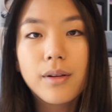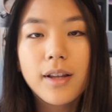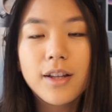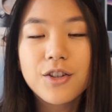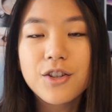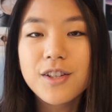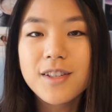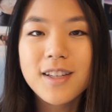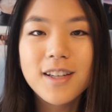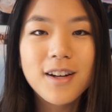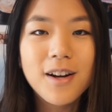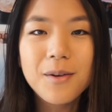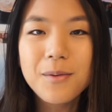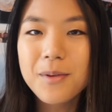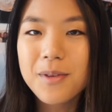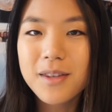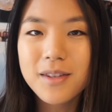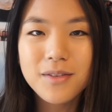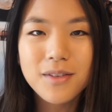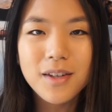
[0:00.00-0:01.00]
Let's just get on
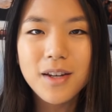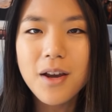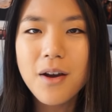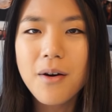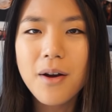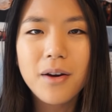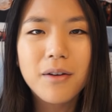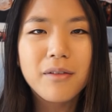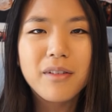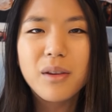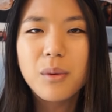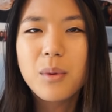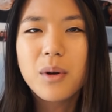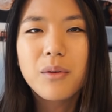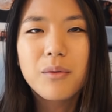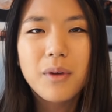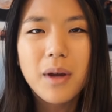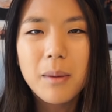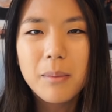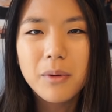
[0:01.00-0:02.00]
with this video. I don't really want to
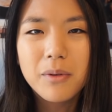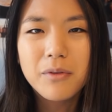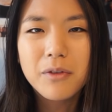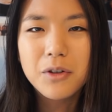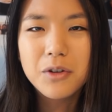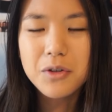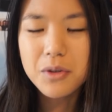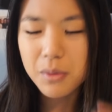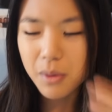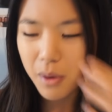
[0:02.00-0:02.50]
ramble for too